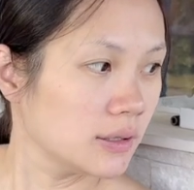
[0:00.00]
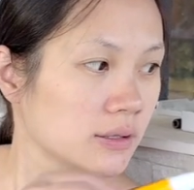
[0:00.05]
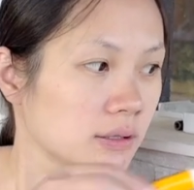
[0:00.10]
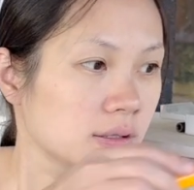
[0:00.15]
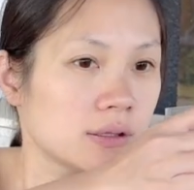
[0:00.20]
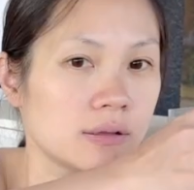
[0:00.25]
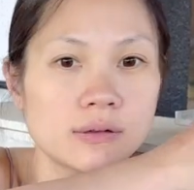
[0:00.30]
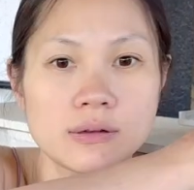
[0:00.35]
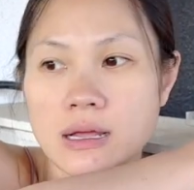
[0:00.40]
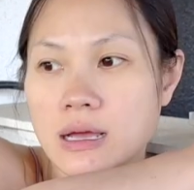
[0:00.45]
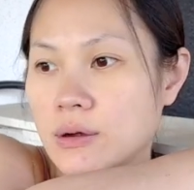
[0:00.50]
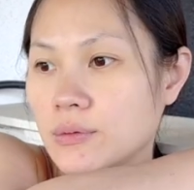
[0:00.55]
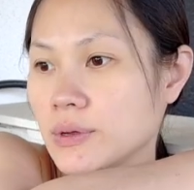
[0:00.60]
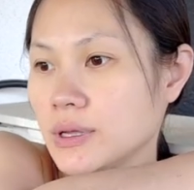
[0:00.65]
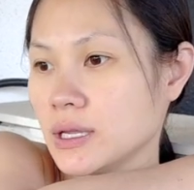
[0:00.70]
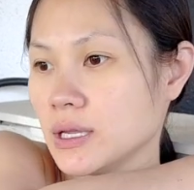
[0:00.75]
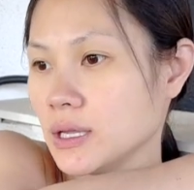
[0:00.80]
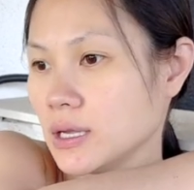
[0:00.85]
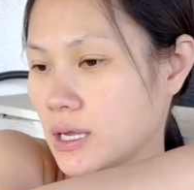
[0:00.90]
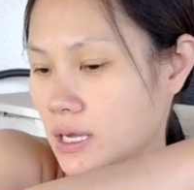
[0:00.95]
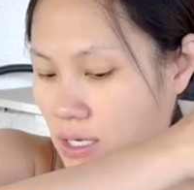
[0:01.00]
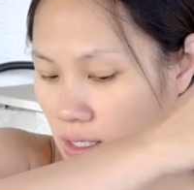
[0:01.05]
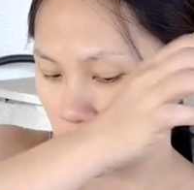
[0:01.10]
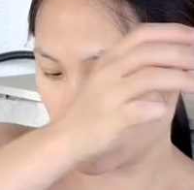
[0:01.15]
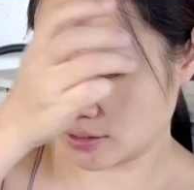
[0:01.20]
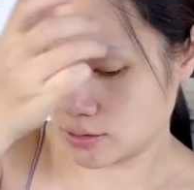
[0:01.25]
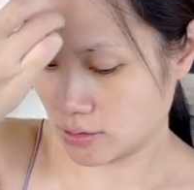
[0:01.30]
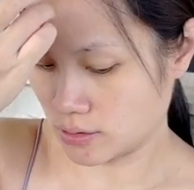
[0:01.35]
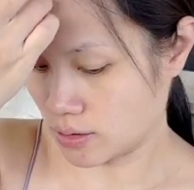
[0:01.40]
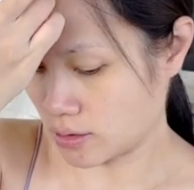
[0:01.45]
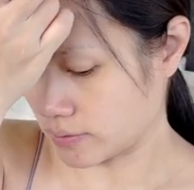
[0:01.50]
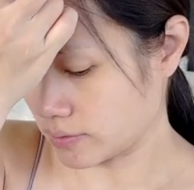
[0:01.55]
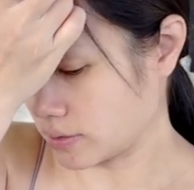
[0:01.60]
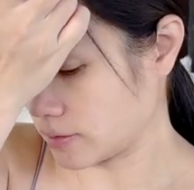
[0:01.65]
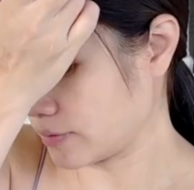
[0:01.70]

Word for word: So now we can turn on the